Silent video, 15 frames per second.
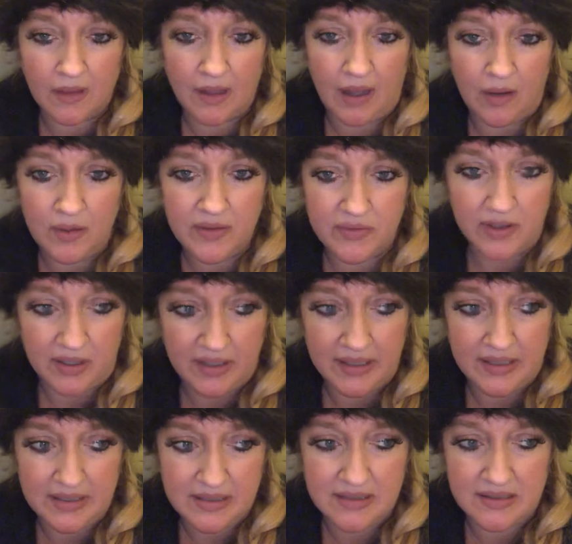However, it
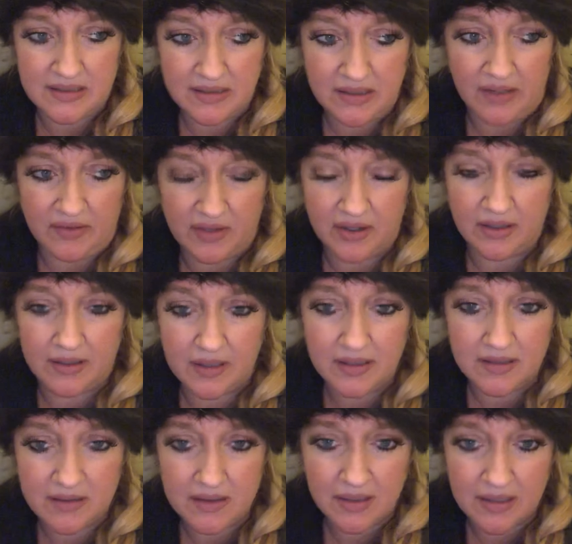is,
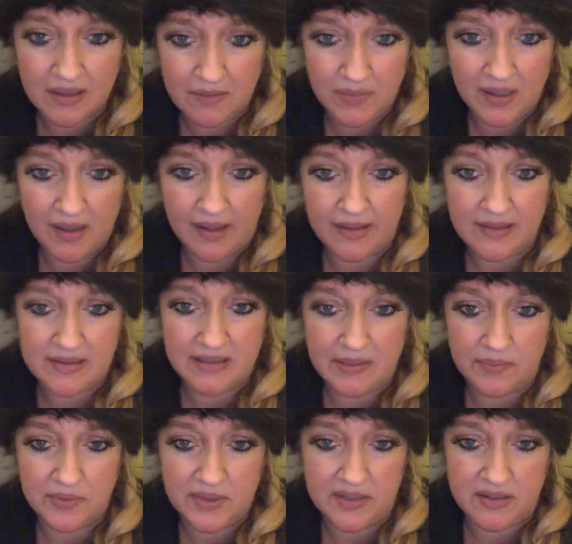it can be like a
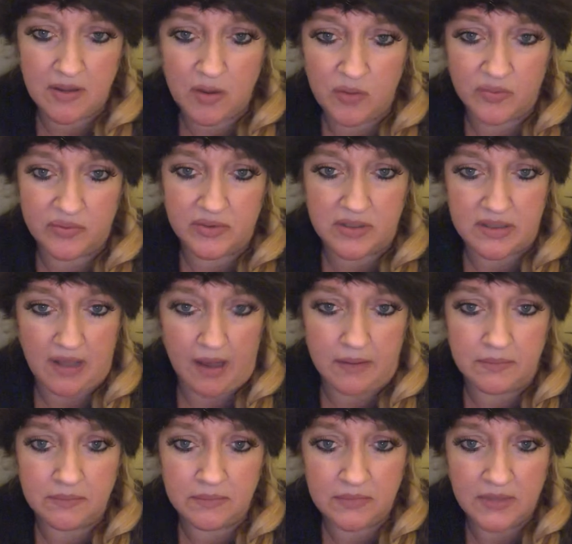slippery slope for
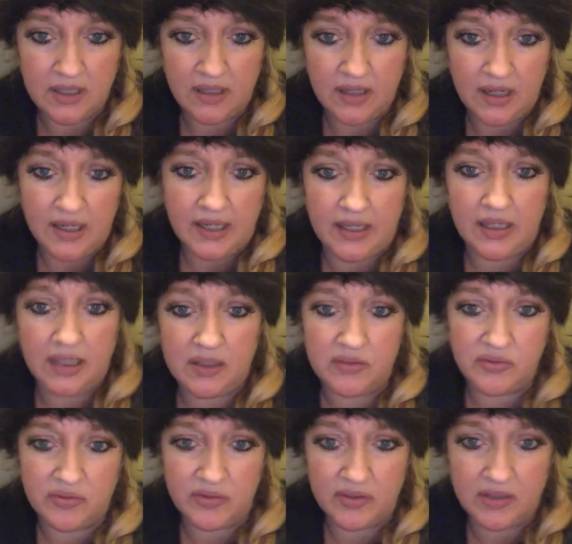some
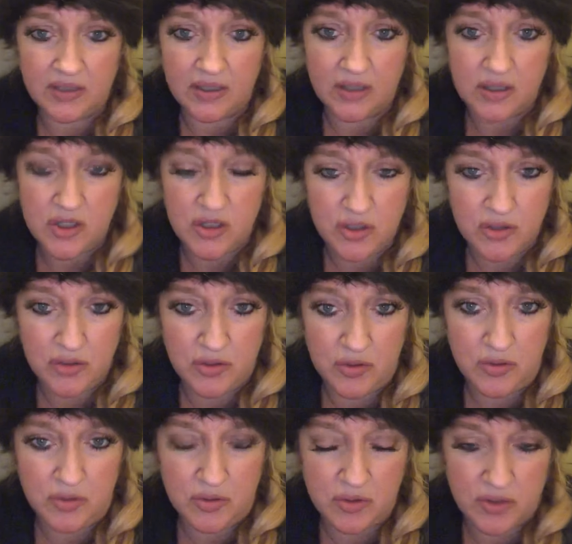if
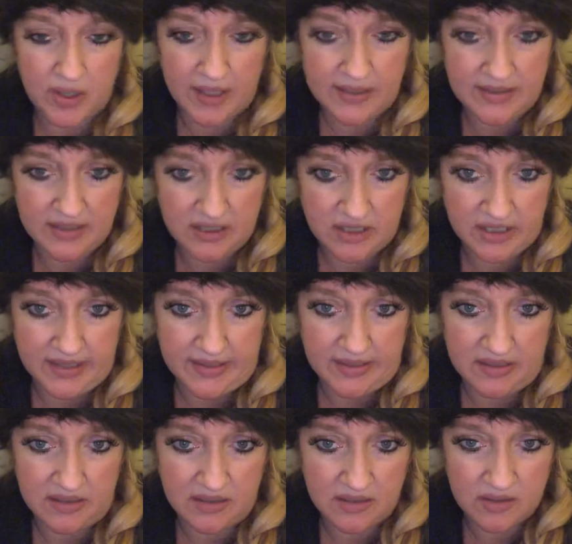you
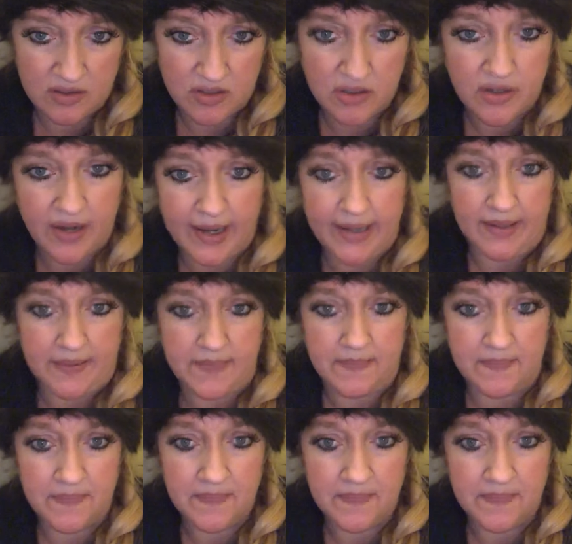transition to kratom